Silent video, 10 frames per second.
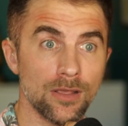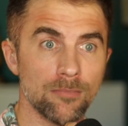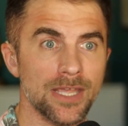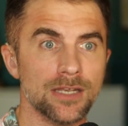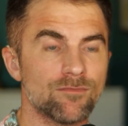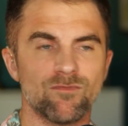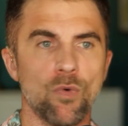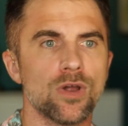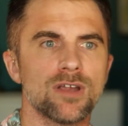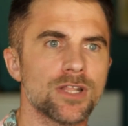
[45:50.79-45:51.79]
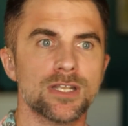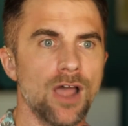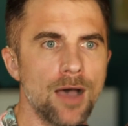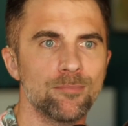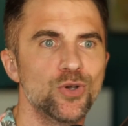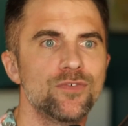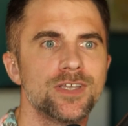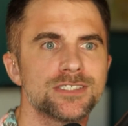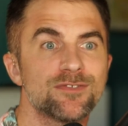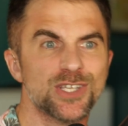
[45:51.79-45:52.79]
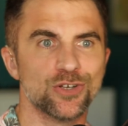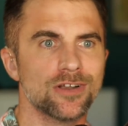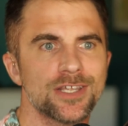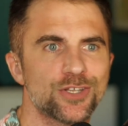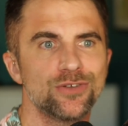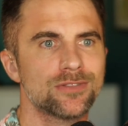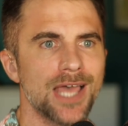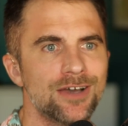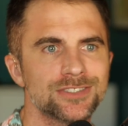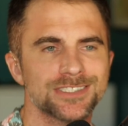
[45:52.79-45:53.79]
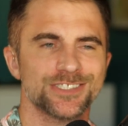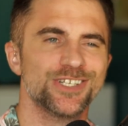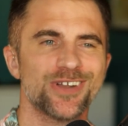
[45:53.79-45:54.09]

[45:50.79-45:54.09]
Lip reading: made 4 of the top movies of the early 2000s. You know